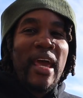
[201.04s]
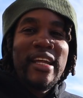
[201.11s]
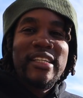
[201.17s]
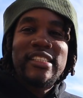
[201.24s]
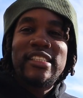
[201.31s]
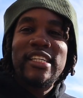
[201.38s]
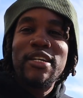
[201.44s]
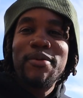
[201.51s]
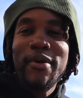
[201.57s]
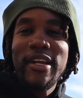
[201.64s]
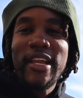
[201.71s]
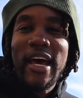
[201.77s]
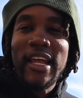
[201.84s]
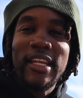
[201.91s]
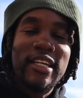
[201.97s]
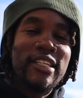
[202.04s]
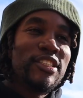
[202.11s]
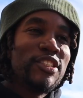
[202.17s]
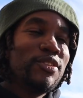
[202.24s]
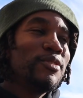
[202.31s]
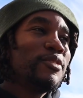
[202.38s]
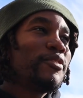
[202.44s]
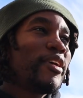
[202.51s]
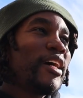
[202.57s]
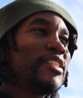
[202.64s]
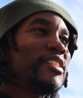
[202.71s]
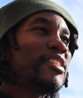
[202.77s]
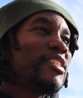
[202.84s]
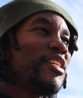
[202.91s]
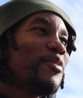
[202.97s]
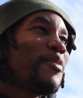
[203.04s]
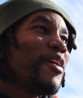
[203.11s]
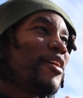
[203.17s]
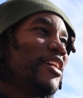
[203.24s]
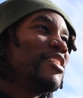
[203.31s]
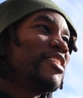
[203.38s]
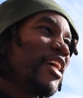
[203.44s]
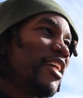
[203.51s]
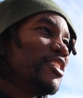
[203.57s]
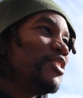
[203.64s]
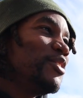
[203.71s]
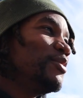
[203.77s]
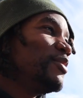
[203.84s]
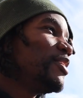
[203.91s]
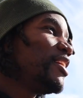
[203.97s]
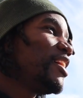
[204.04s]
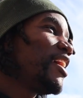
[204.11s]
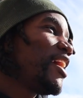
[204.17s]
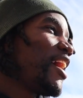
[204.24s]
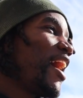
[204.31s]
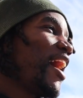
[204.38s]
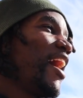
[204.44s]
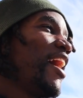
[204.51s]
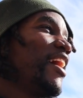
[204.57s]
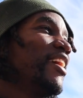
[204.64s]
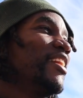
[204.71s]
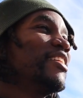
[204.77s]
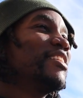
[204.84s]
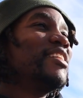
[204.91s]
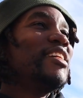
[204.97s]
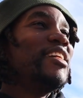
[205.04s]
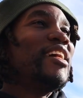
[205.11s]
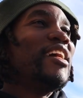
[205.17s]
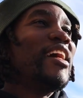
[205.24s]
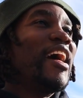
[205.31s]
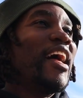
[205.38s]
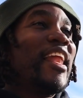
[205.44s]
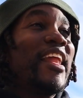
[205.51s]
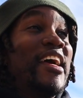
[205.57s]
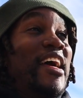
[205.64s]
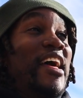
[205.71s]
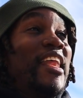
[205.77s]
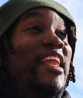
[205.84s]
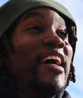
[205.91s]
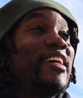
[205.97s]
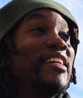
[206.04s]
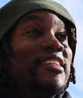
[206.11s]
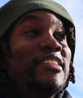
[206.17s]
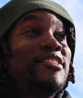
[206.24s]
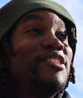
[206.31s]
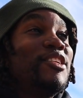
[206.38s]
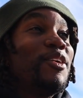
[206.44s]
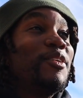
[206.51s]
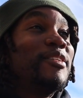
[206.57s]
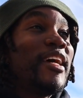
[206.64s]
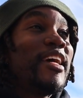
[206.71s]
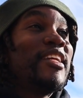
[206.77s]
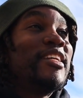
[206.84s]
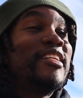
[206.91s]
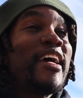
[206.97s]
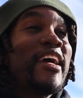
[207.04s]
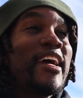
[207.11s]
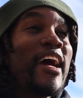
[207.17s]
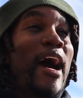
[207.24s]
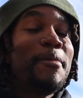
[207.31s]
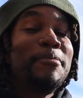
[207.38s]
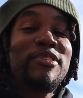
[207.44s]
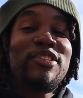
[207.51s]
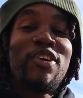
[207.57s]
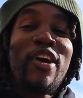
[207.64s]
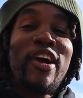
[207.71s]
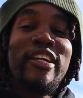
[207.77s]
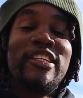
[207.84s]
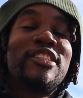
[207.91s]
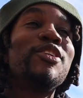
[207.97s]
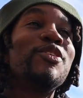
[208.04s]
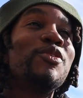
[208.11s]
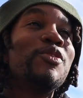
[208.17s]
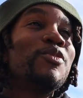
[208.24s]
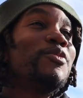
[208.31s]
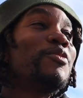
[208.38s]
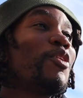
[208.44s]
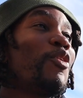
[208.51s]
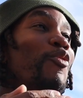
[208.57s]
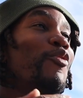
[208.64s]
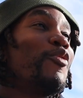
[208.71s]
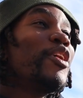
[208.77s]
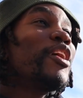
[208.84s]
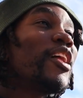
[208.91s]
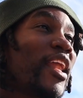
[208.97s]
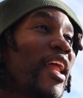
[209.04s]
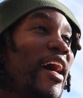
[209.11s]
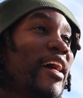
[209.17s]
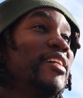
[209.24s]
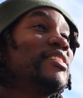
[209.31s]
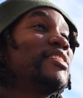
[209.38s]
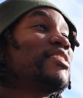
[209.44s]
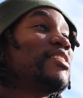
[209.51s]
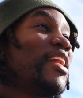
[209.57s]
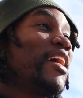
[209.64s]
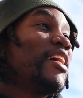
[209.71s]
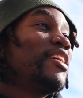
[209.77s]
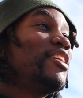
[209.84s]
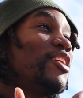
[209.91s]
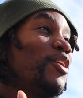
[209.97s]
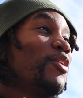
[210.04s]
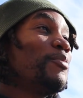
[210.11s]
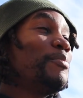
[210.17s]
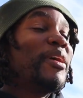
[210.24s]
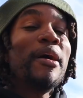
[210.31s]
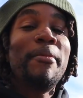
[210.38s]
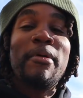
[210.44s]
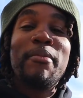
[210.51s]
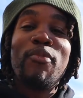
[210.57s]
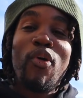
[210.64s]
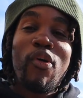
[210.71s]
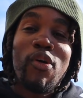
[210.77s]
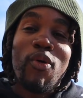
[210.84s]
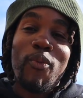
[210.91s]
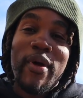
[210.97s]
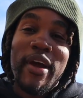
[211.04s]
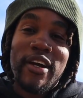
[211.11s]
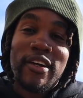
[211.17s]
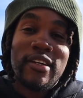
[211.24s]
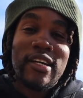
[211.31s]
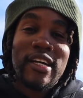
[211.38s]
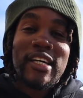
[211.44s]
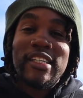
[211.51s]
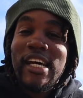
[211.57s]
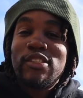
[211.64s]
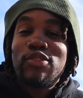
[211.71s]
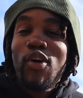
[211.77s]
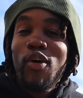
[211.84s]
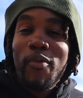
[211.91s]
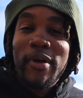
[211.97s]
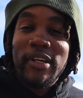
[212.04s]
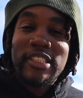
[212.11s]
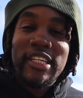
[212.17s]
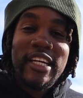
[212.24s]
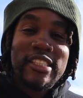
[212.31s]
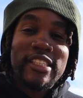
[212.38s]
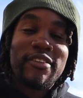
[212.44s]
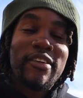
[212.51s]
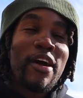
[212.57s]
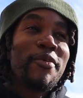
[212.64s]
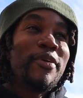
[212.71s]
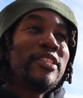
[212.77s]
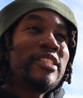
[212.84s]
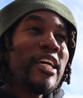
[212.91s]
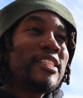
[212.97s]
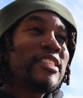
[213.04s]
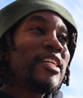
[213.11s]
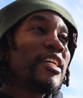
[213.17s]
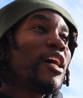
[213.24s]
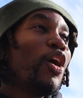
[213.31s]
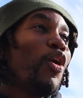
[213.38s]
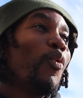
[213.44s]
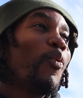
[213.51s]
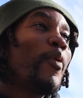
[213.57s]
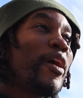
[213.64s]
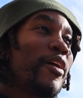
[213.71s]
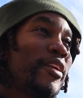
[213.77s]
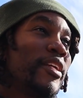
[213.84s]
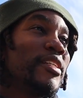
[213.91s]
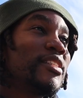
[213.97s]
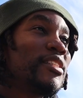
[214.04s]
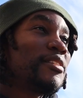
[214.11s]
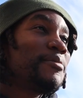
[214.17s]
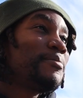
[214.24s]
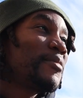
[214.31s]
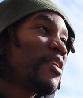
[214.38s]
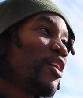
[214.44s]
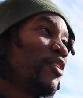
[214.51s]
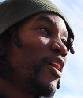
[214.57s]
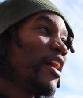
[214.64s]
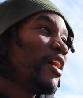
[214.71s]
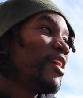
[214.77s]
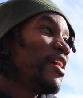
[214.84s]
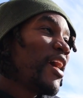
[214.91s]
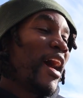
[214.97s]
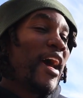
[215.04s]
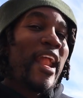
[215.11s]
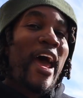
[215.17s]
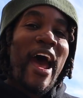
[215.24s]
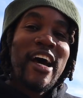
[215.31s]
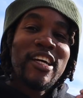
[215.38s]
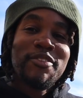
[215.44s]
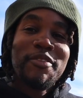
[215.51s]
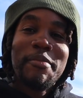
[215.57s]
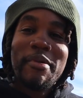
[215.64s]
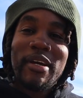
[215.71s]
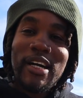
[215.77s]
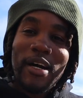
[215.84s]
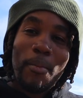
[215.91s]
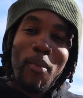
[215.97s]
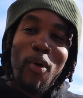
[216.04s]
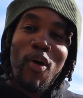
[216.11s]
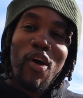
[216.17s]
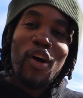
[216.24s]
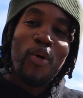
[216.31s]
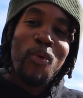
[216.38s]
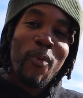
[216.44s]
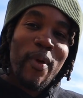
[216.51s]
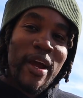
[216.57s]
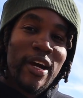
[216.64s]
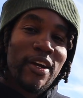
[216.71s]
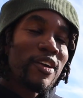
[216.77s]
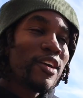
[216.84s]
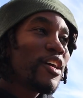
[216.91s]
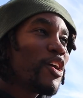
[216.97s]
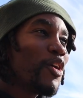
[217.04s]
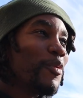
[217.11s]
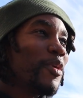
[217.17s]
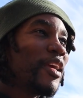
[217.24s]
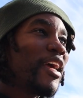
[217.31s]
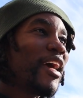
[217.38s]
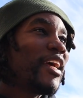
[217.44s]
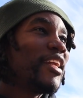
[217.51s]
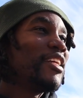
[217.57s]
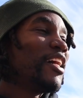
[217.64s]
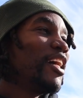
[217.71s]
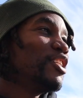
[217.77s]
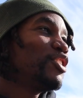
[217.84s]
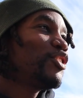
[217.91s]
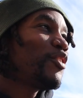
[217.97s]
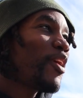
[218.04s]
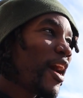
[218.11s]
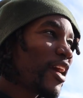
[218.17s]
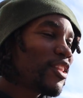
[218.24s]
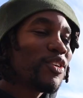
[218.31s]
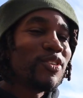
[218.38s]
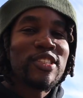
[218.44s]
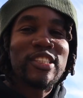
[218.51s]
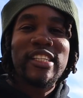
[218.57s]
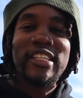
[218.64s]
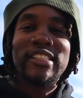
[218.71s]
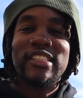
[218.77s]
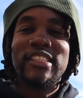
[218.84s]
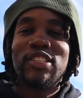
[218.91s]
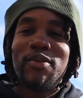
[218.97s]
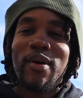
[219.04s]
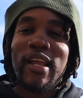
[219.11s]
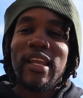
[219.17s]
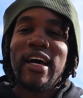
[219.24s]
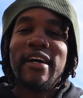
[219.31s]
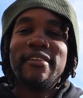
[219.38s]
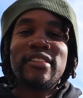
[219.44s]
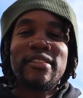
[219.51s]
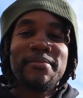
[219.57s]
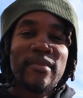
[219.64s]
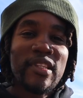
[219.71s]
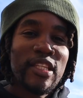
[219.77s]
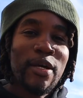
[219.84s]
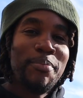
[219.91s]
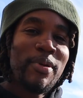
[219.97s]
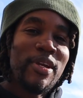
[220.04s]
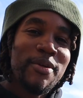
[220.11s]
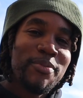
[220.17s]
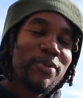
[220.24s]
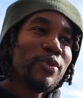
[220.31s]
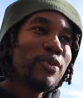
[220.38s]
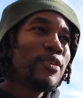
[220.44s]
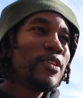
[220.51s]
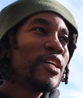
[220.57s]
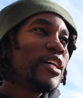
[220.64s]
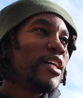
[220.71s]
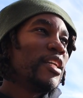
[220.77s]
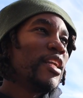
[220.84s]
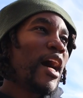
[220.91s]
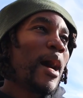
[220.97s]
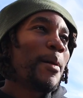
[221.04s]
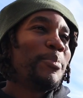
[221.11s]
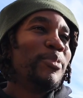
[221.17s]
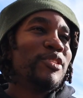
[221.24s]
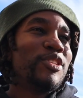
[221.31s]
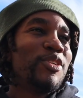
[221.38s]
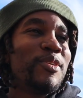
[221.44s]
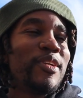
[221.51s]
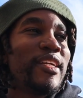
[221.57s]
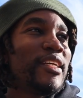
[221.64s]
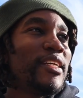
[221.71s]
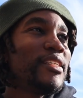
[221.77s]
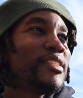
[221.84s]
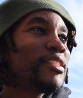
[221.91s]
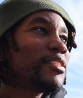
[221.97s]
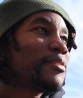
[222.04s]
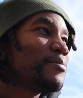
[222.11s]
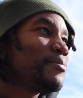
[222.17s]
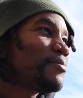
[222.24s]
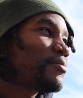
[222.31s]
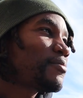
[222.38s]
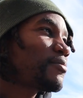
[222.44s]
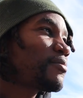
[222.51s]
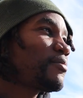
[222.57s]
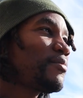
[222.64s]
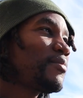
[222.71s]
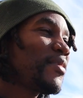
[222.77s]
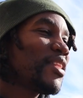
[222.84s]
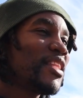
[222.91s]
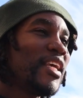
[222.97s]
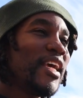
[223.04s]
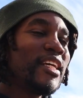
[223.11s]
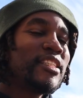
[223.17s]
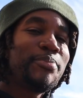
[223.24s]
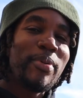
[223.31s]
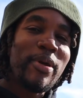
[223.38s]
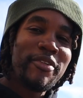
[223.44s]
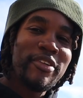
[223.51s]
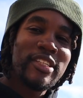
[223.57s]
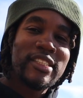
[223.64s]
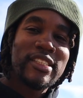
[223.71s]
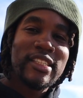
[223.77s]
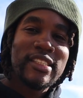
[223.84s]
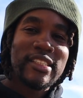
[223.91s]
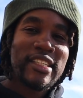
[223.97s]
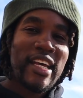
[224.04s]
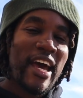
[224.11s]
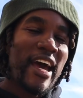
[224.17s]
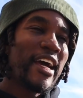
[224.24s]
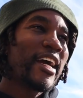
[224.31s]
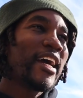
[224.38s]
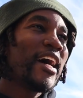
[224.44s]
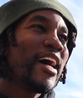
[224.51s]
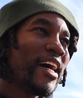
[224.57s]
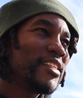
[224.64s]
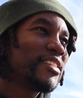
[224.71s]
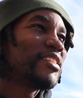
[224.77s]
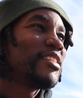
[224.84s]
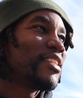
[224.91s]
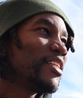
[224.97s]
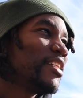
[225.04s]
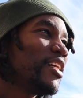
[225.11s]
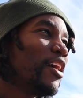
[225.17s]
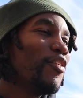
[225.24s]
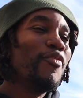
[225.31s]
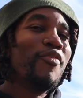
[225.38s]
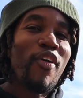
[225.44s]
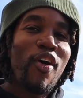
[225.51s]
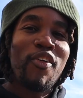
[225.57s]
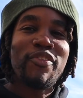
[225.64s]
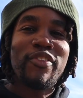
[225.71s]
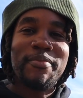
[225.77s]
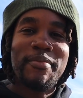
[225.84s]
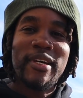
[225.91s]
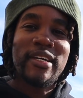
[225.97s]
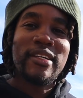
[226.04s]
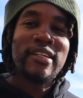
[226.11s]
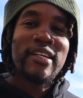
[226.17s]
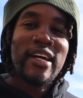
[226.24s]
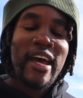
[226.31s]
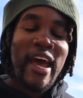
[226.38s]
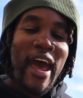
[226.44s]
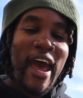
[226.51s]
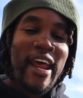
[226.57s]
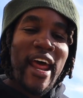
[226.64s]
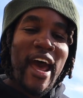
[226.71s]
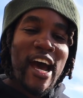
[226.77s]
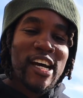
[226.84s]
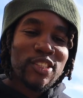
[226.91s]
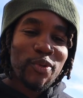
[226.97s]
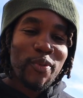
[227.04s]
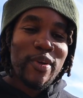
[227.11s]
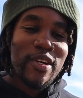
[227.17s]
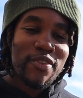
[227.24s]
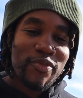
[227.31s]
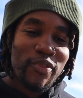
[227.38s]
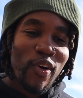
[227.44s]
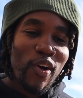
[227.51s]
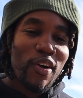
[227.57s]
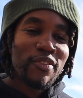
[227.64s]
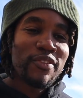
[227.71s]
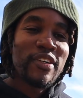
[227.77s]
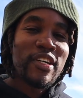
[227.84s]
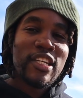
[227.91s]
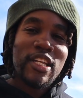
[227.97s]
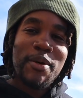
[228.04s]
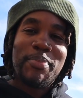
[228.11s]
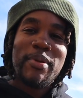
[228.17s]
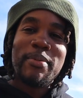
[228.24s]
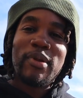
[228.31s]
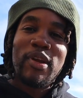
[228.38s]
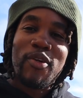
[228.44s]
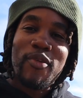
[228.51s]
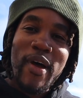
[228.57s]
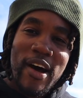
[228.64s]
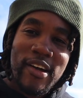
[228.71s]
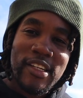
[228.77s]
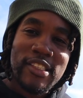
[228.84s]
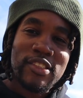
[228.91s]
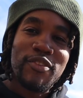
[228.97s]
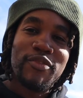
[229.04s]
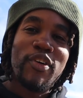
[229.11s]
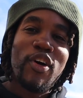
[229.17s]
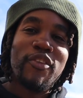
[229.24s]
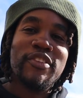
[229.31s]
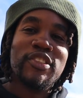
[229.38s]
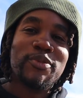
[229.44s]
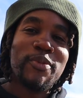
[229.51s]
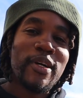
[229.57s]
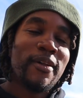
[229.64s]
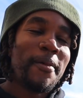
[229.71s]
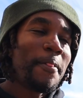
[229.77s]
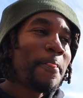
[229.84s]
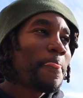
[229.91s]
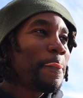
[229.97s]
and see where that leads you, right? See where it takes you and like you know day to day i'm starting to realize like yo becoming more aware because that's what we're chasing right we're chasing awareness right and as we become more aware we can attract those things into our lives the people the opportunities the experiences and constantly evolve from there and as we evolve the people around us evolve as well